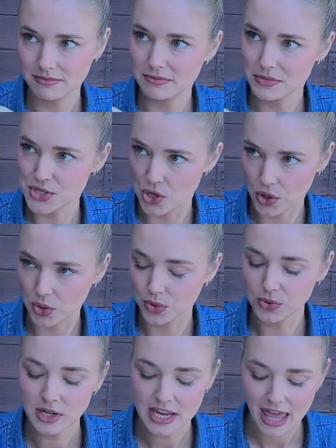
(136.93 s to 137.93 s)

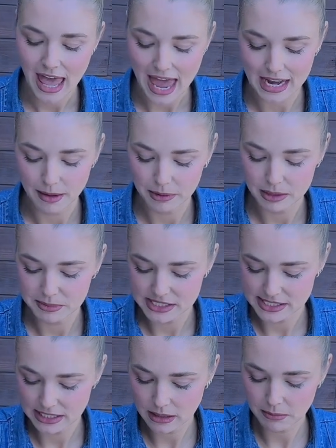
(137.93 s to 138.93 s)
circle, and I'm going to be
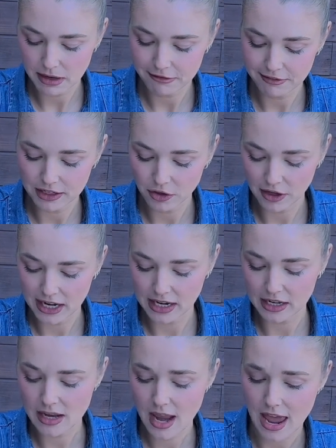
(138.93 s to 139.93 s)
sticking my finger
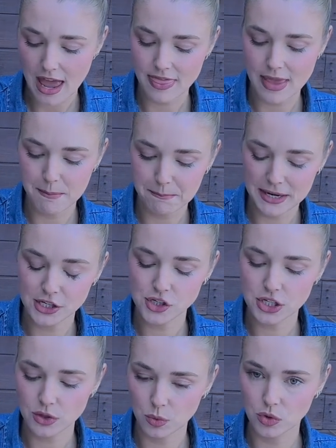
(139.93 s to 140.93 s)
in and then
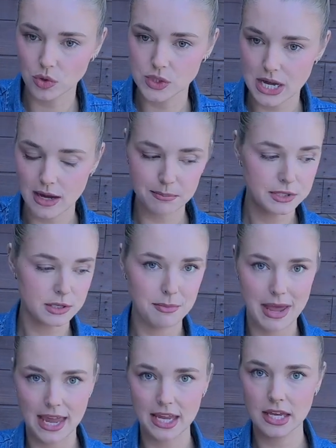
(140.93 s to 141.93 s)
pinching the walls up to
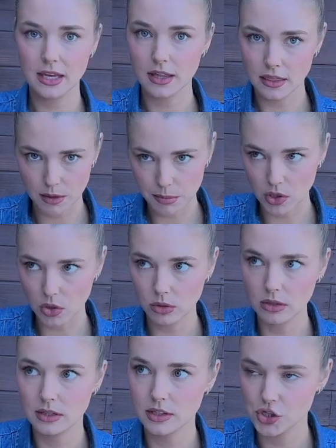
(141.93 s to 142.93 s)
make the bowl
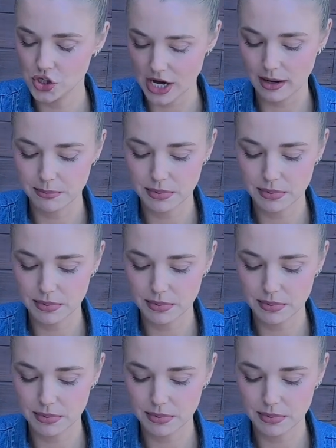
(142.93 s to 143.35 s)
shape.